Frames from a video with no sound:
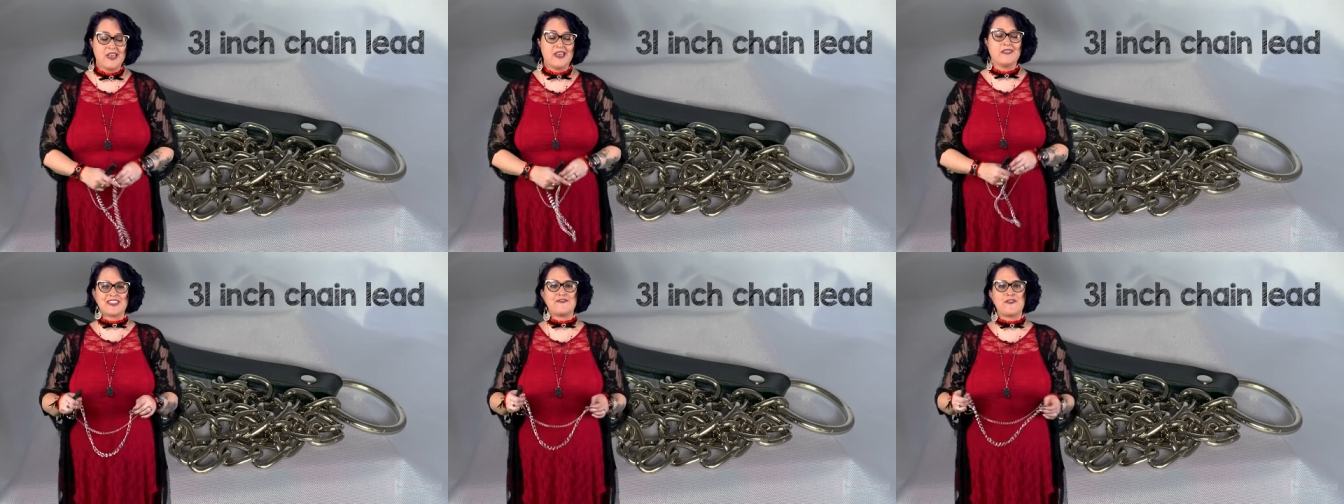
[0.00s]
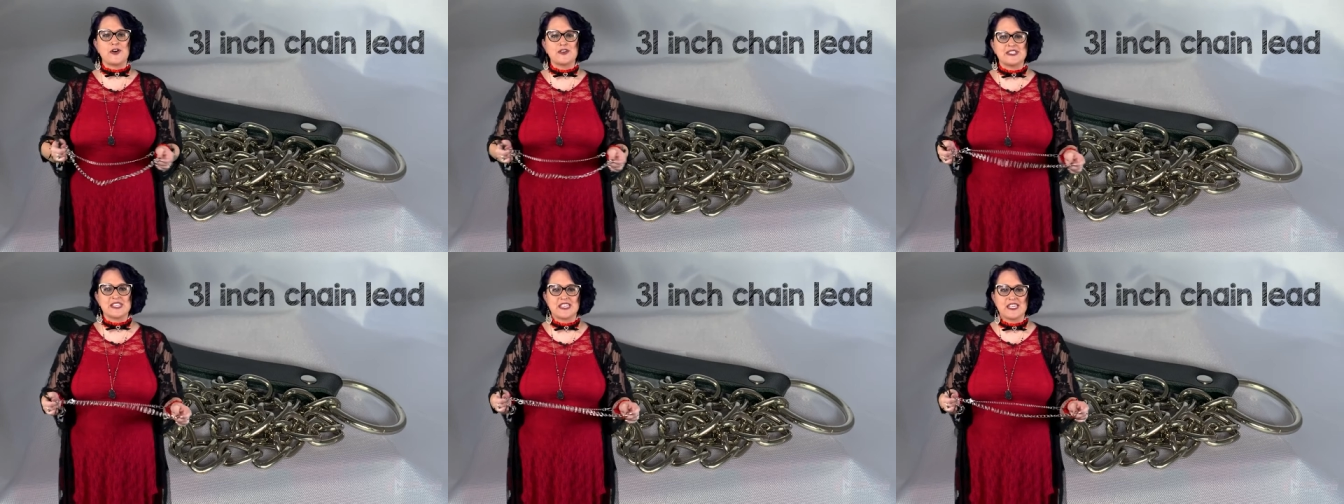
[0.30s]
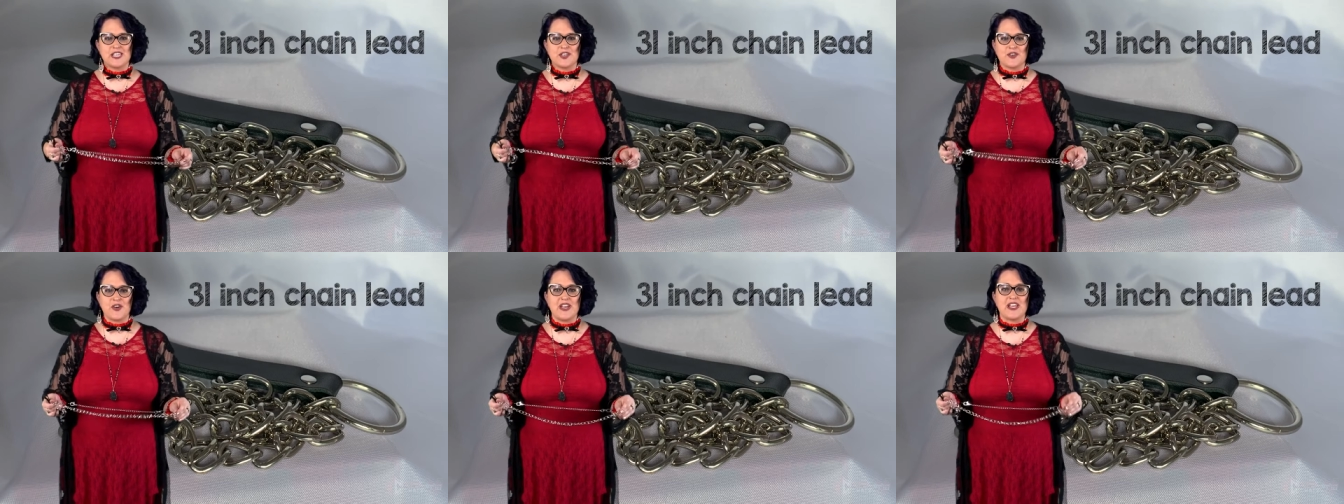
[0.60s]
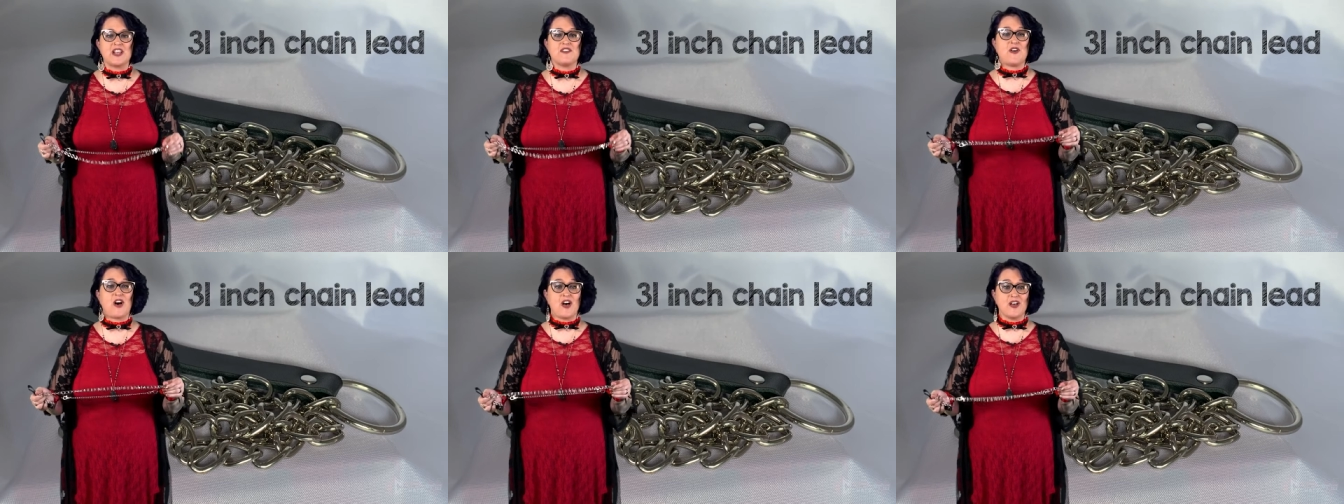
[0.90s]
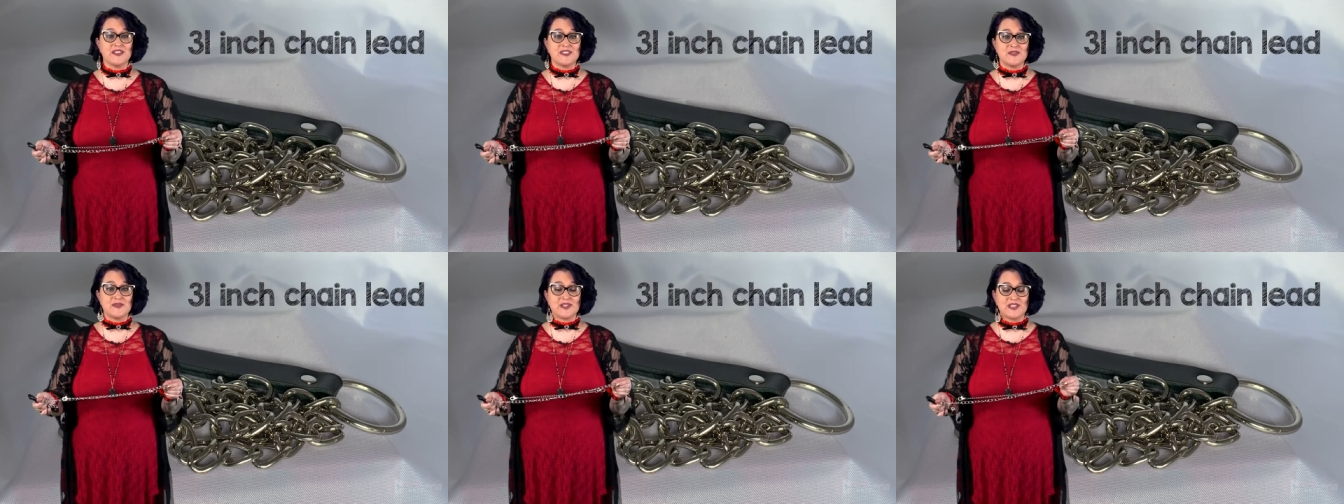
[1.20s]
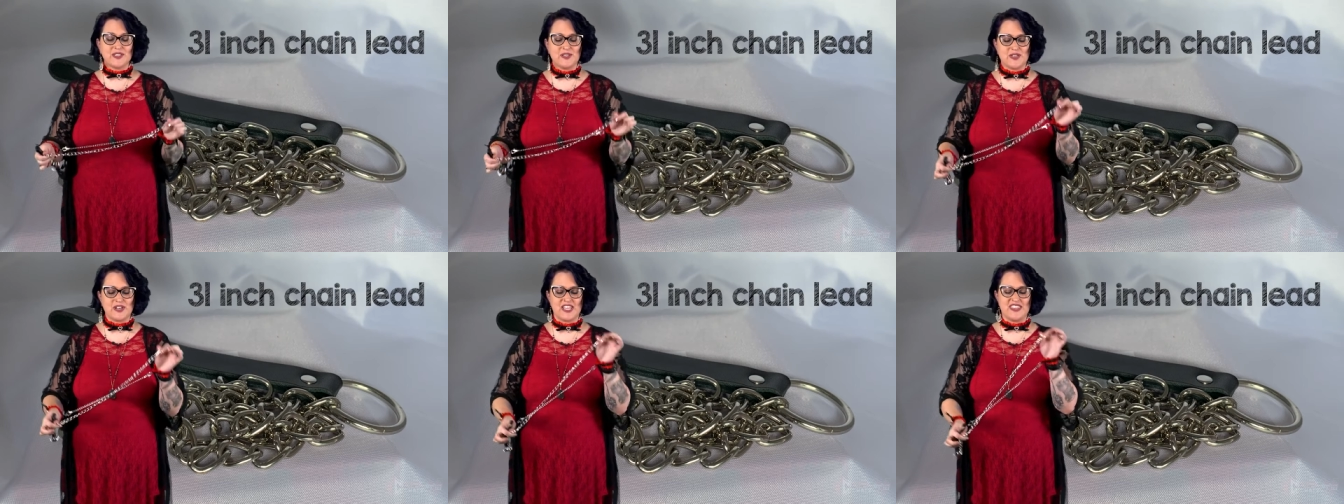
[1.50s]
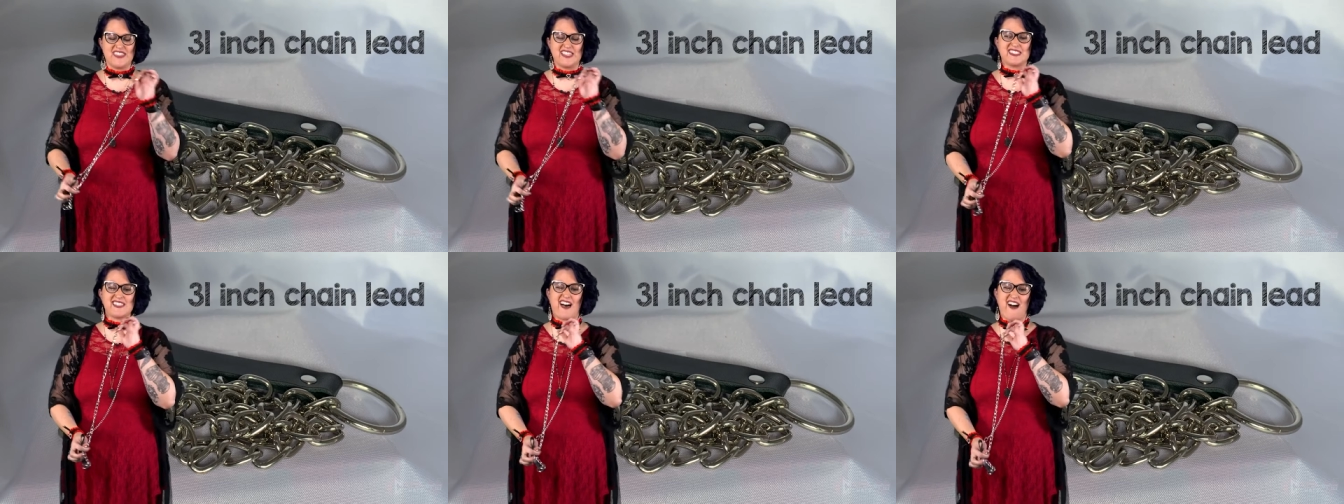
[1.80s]
the folks at Kink Crate have also
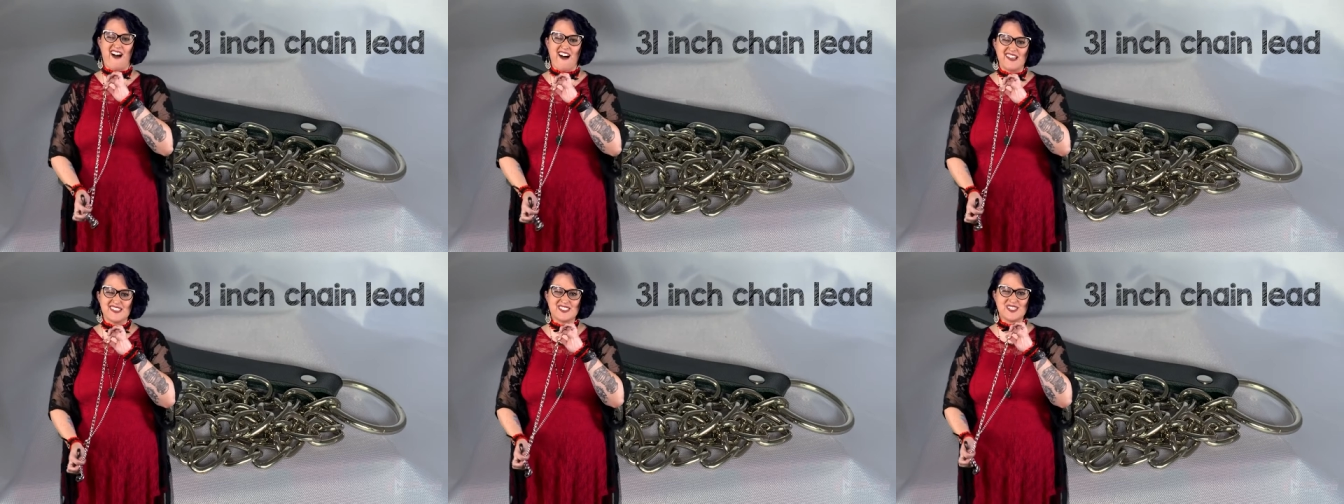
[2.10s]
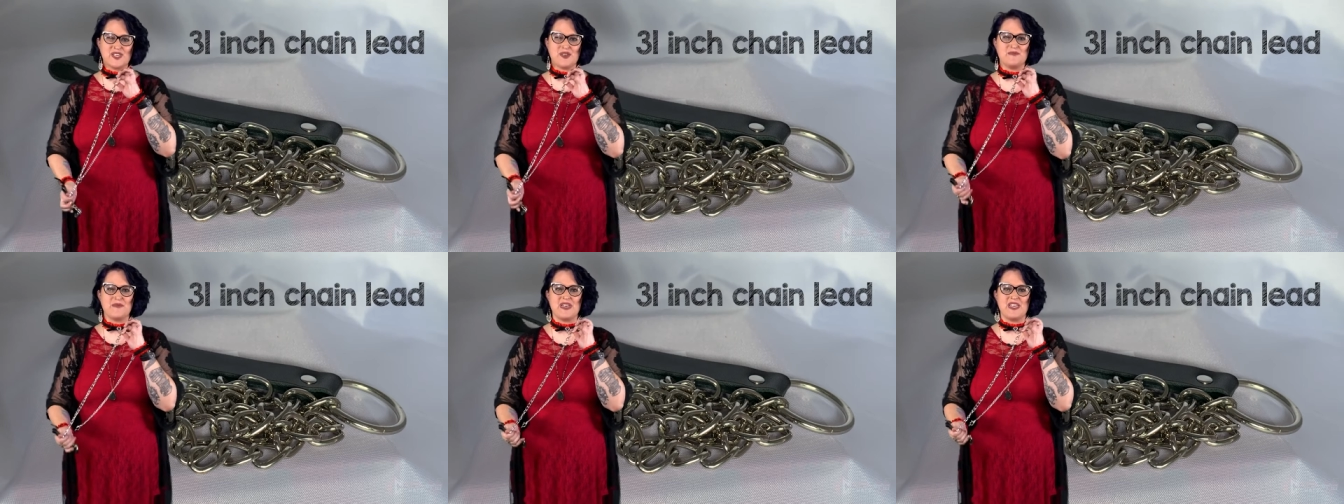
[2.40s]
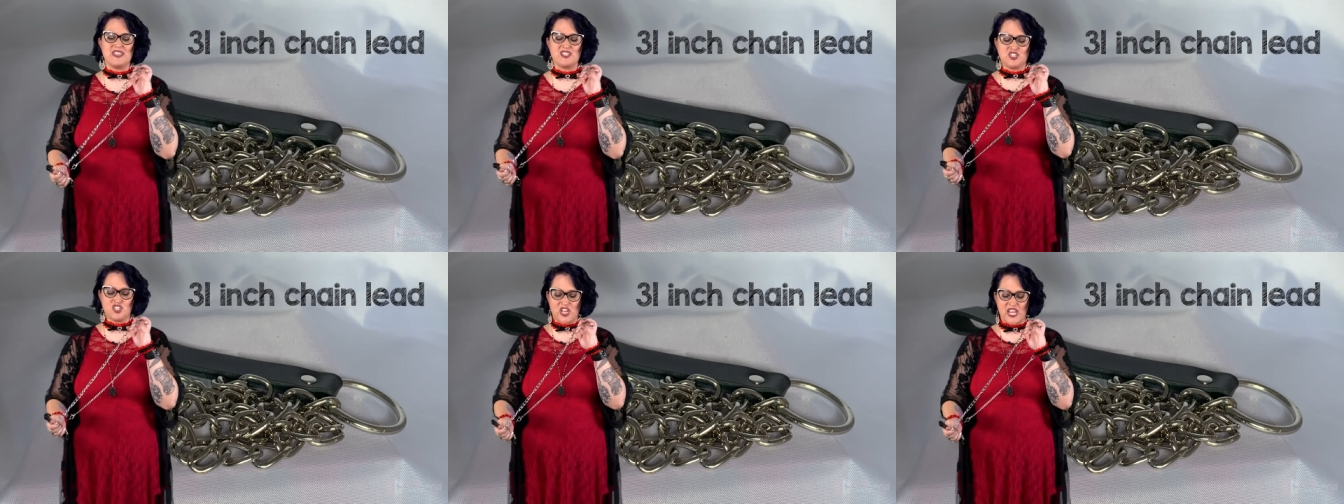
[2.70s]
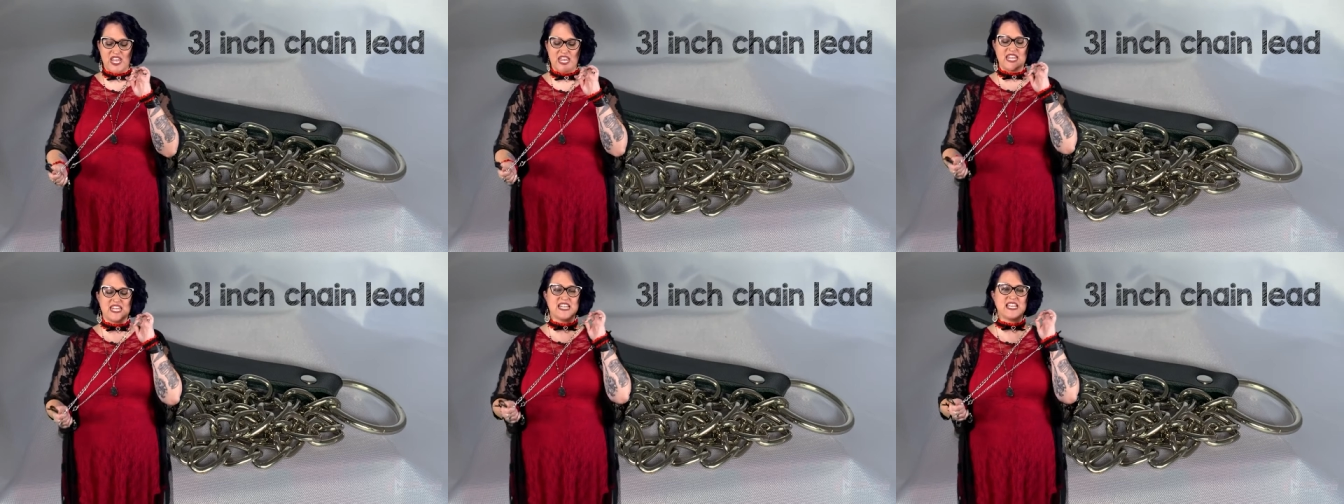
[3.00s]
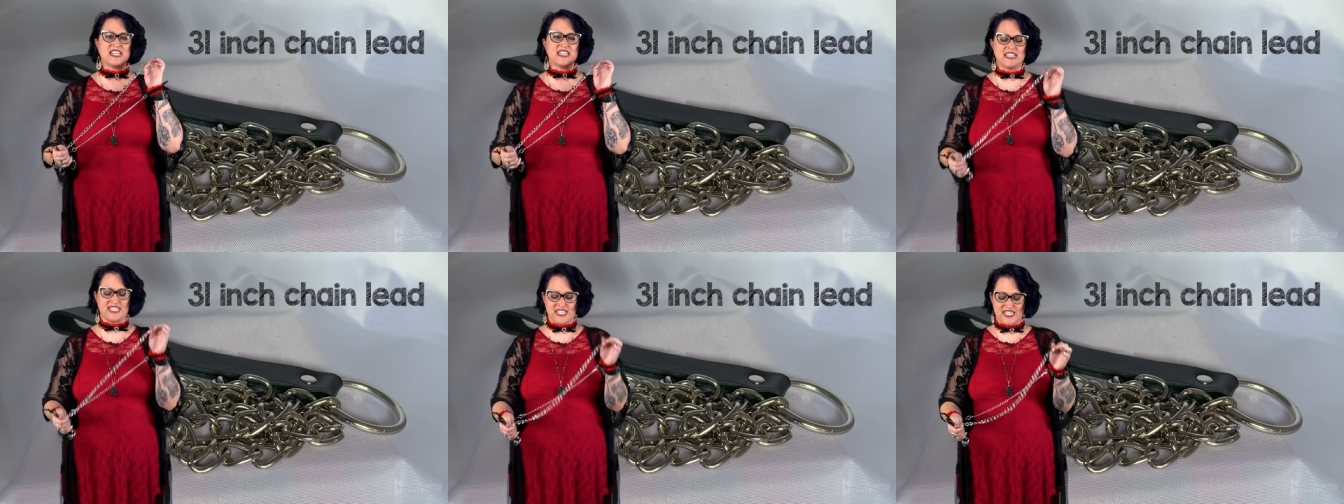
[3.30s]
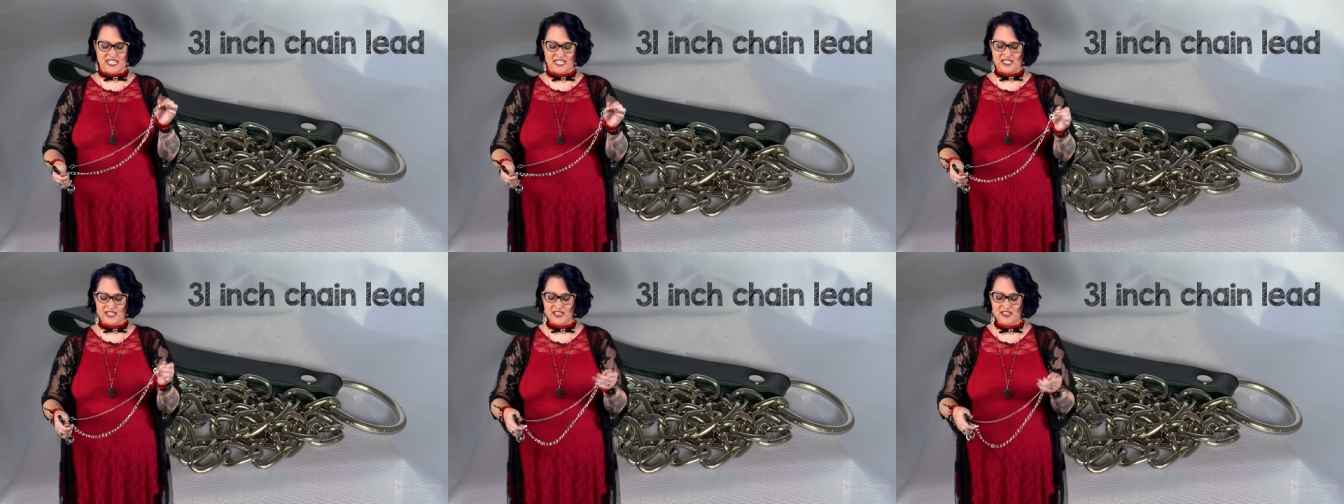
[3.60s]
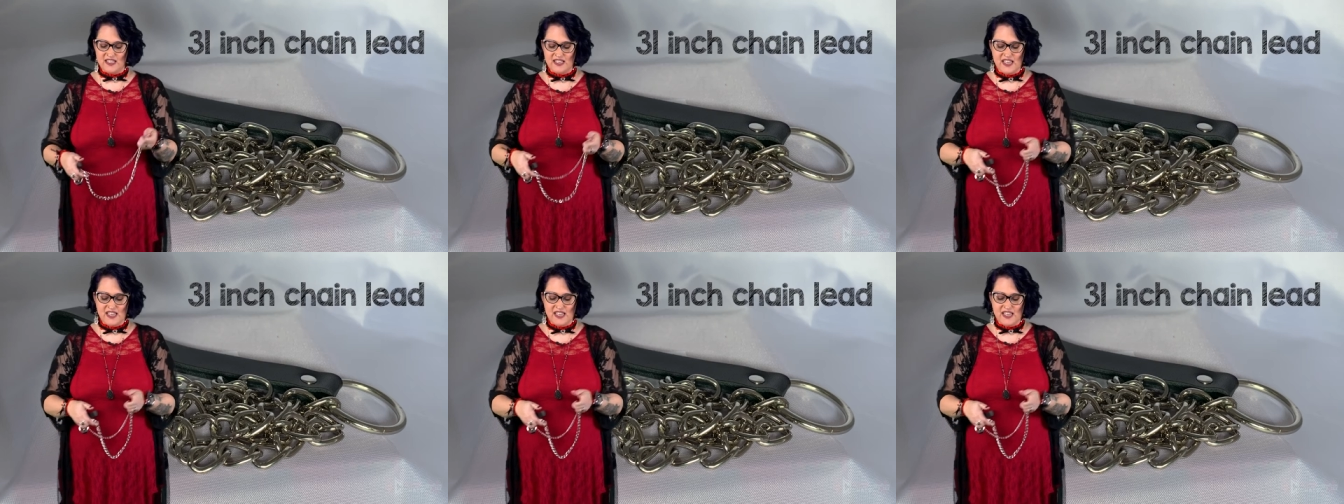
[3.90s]
included this awesome chain lead.